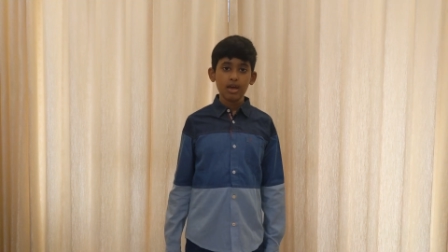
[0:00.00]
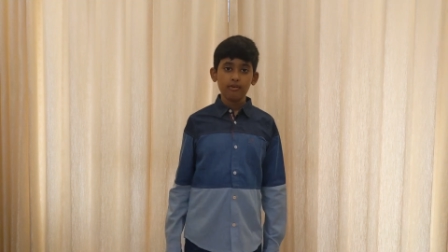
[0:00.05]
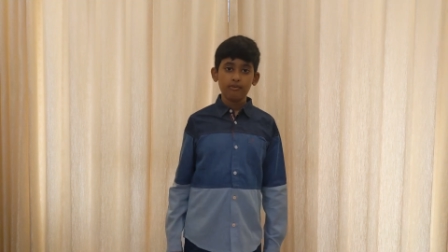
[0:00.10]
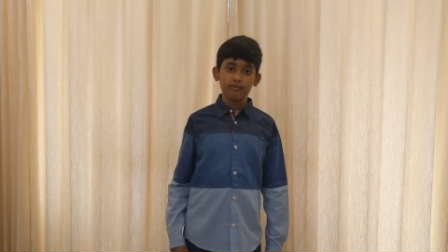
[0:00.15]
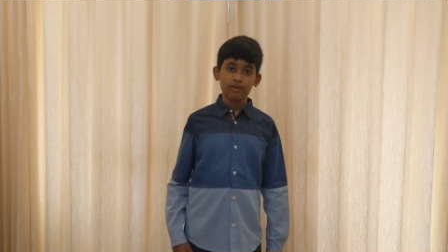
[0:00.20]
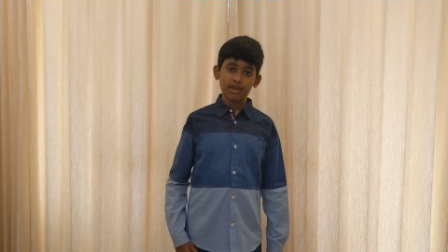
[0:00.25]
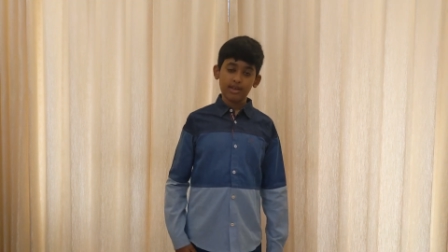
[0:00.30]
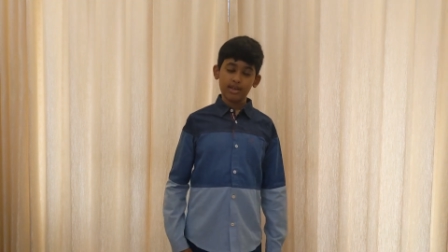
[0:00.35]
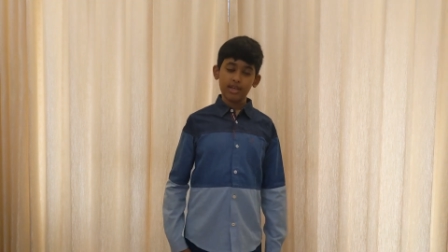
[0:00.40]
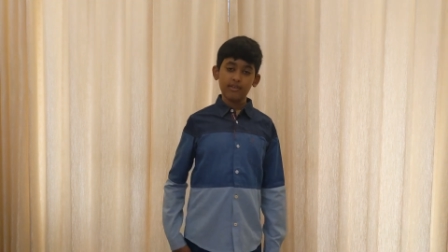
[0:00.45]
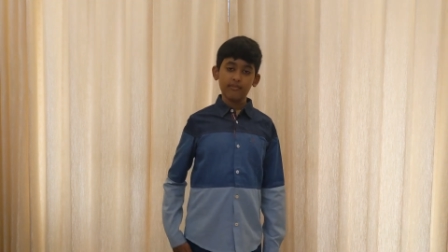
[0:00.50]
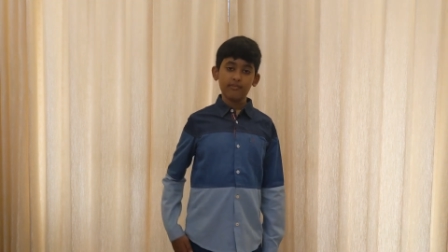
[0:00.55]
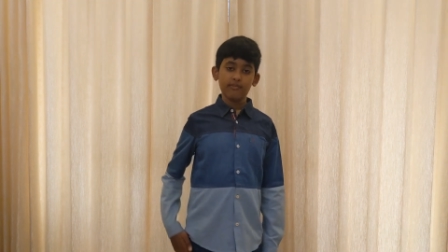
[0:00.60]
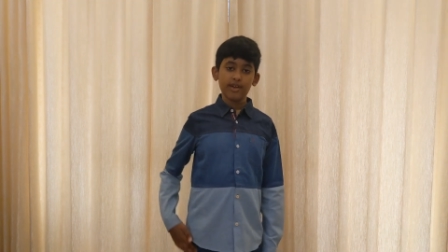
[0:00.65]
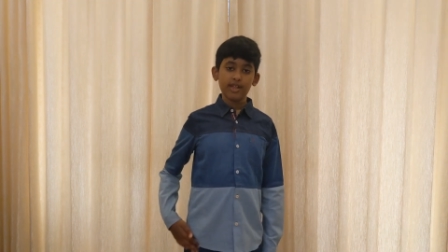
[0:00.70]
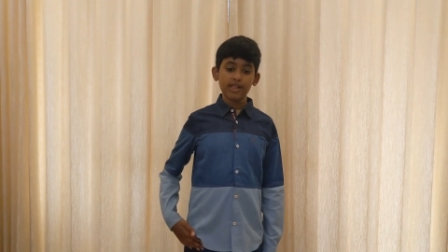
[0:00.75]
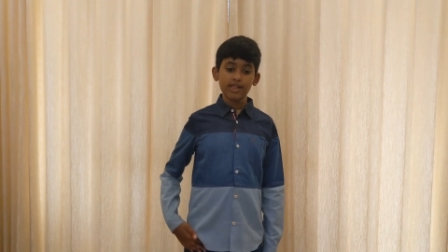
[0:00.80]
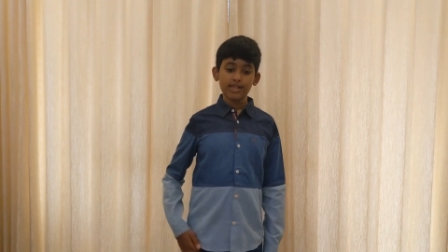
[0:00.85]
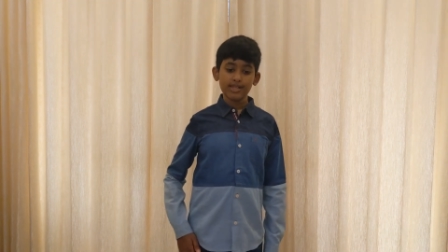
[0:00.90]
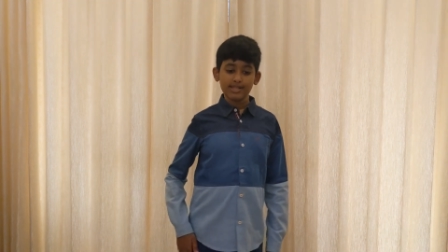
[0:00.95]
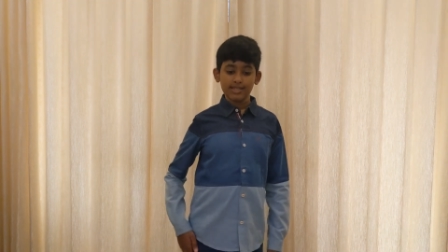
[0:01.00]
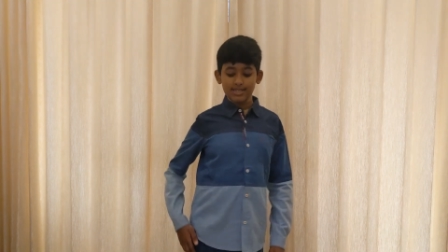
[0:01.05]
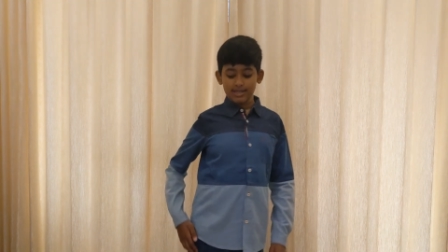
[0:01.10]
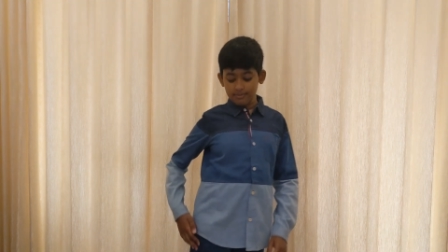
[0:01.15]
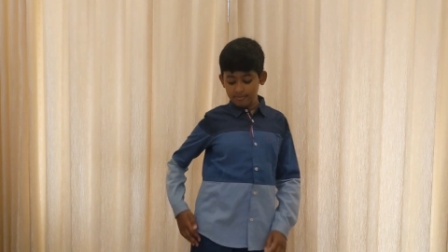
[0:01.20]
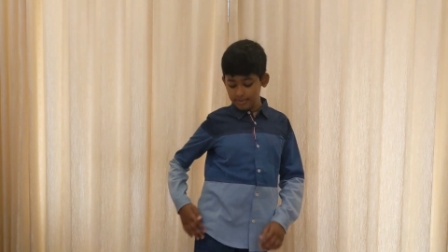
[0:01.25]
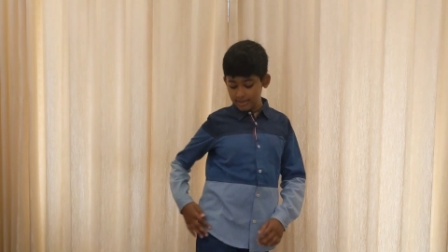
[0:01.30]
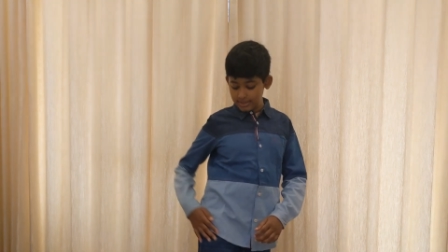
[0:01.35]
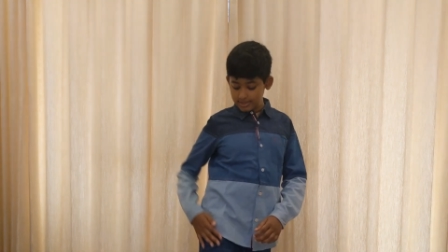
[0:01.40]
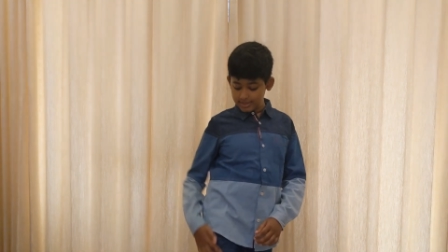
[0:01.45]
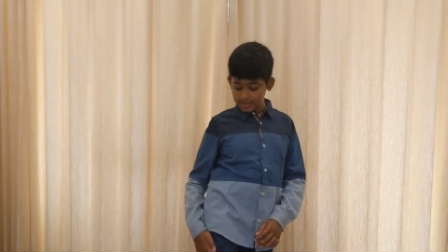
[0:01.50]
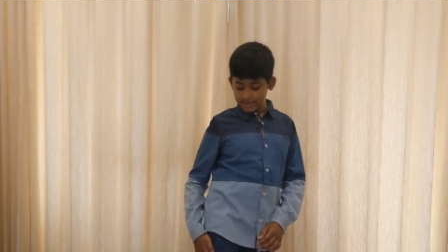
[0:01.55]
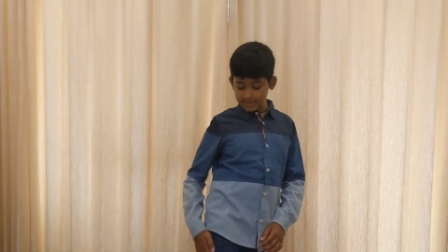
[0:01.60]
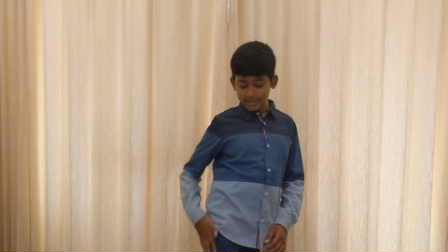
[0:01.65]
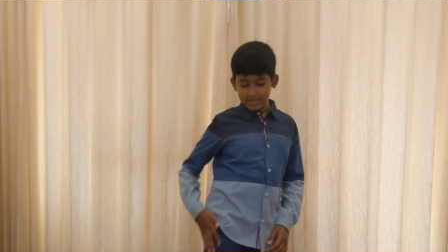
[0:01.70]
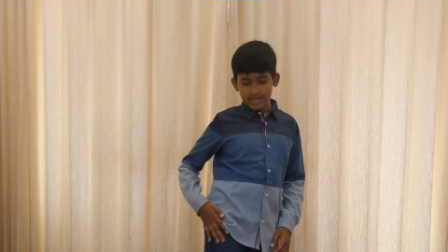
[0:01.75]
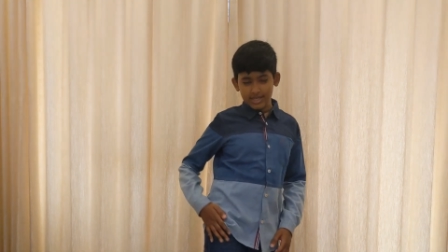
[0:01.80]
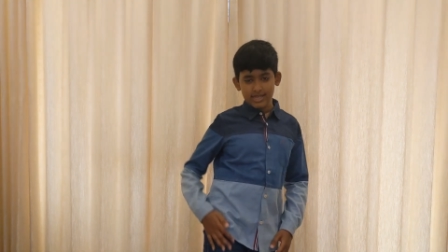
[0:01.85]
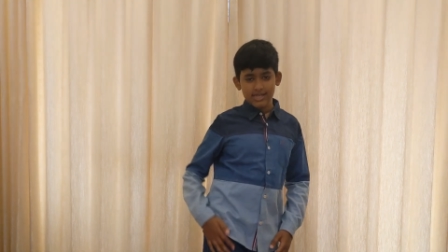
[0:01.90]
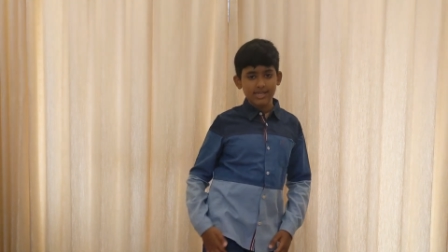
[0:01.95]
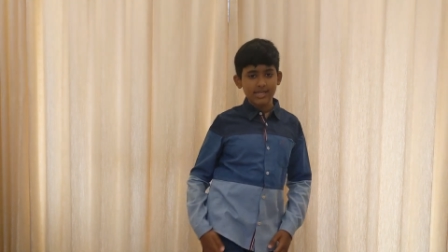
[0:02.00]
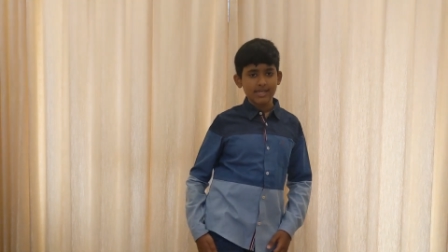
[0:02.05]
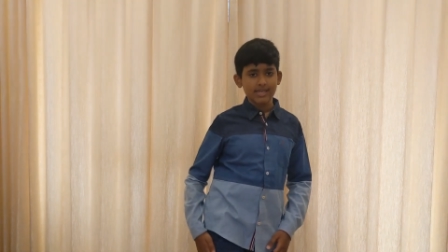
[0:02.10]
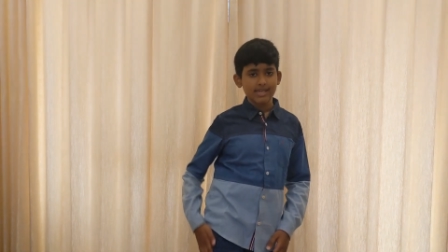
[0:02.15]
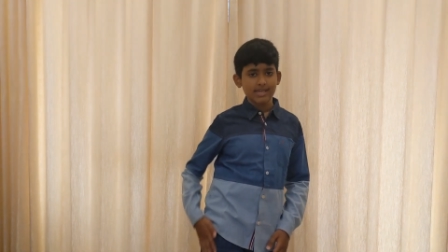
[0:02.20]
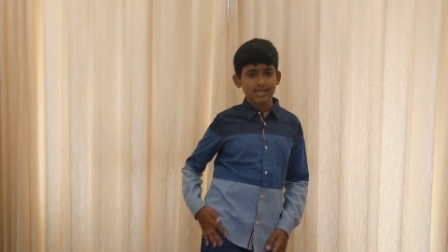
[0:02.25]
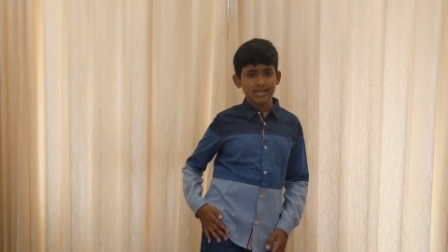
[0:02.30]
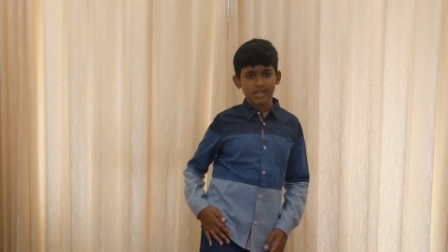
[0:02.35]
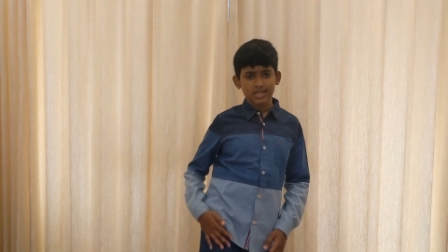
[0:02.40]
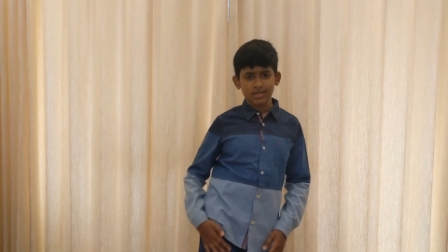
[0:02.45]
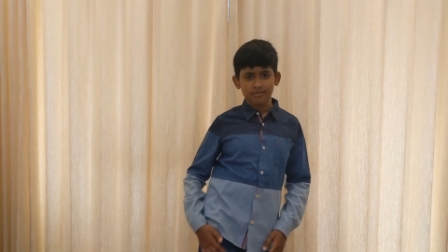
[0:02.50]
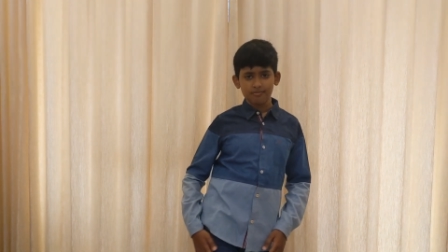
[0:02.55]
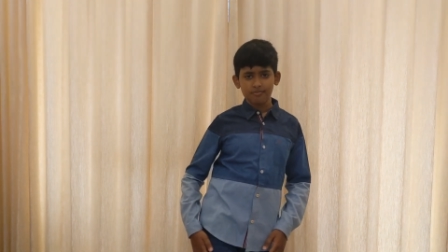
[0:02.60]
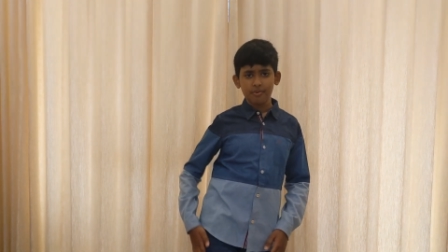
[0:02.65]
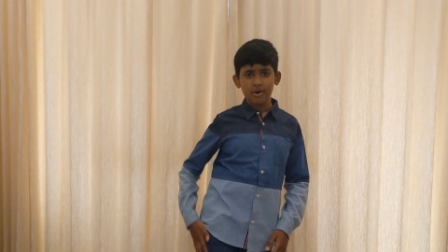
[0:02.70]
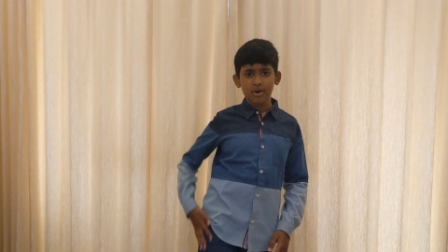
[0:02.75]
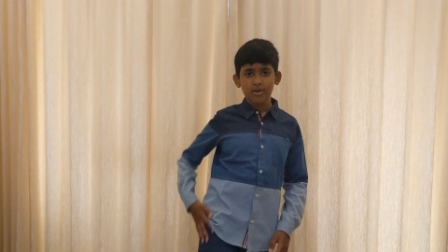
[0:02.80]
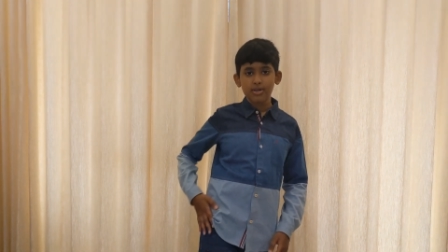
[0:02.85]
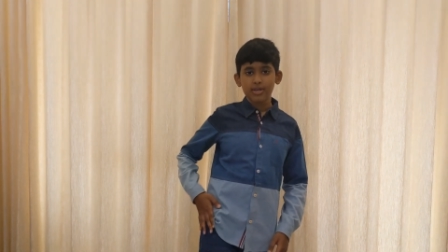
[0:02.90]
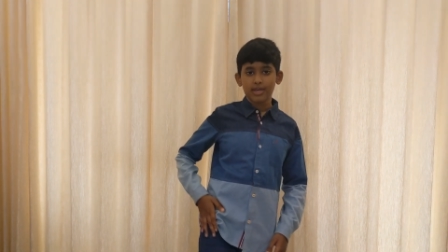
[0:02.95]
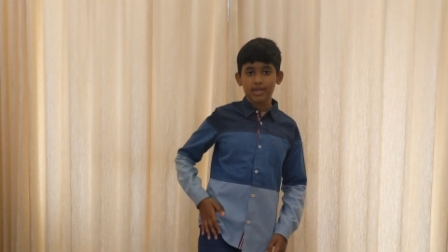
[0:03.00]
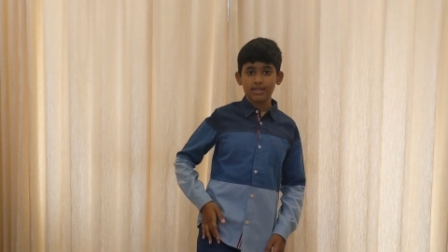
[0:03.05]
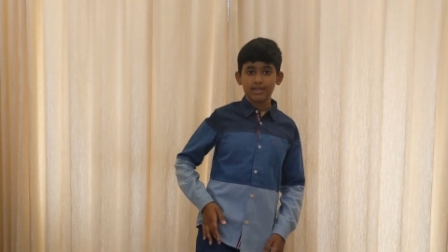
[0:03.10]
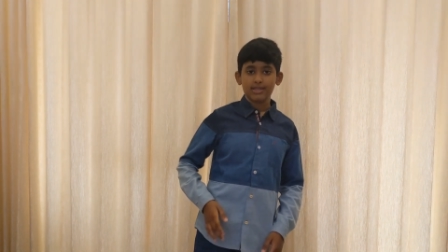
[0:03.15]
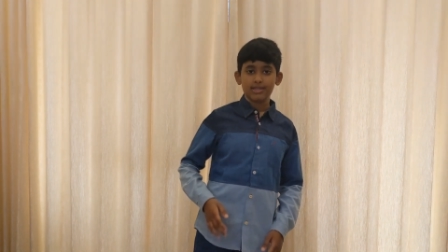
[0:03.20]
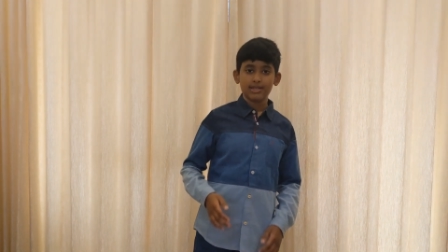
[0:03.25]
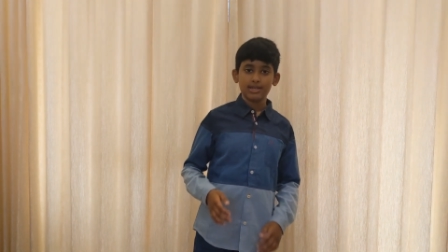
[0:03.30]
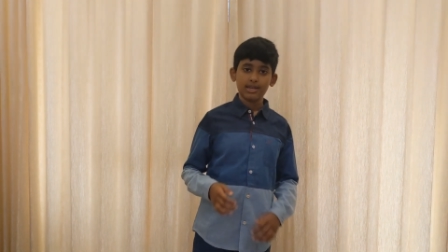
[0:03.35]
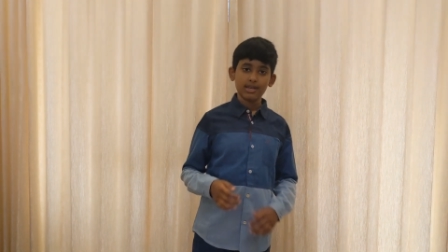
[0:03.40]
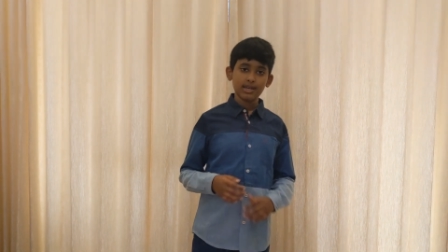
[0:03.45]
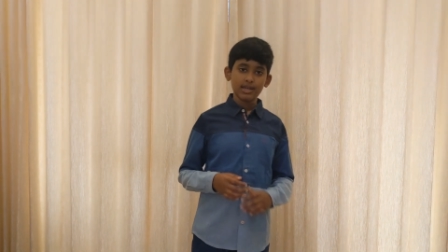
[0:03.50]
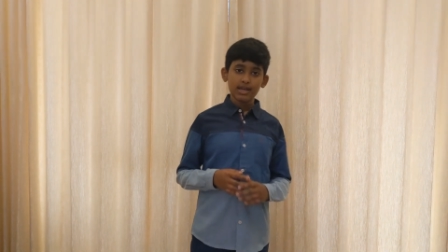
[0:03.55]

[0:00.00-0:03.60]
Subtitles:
where he felt something sticky in his pocket.